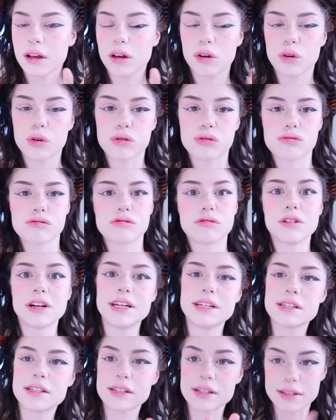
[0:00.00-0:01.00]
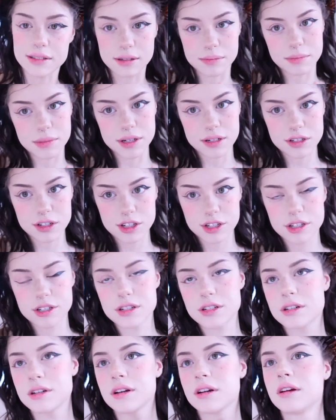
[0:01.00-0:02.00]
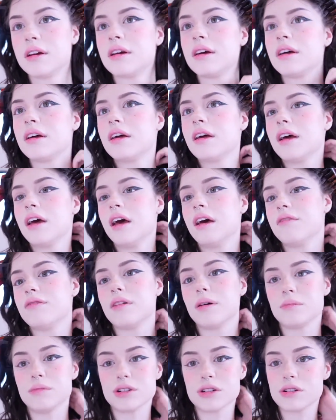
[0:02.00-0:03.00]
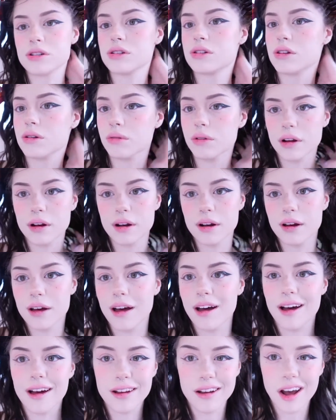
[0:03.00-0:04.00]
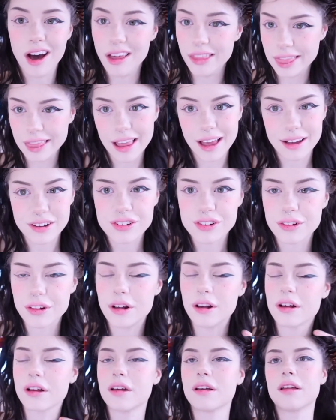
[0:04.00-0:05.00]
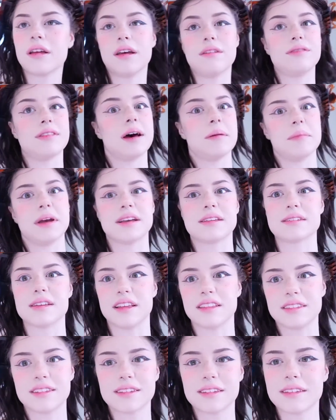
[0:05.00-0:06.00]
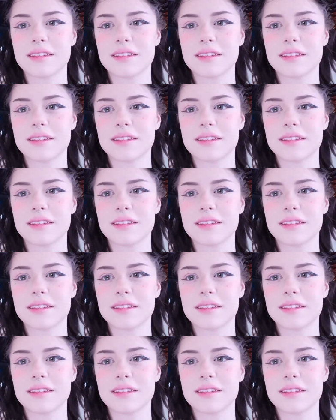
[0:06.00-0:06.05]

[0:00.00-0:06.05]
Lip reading: crease as much if I'm just doing a non-lash look, if that makes sense.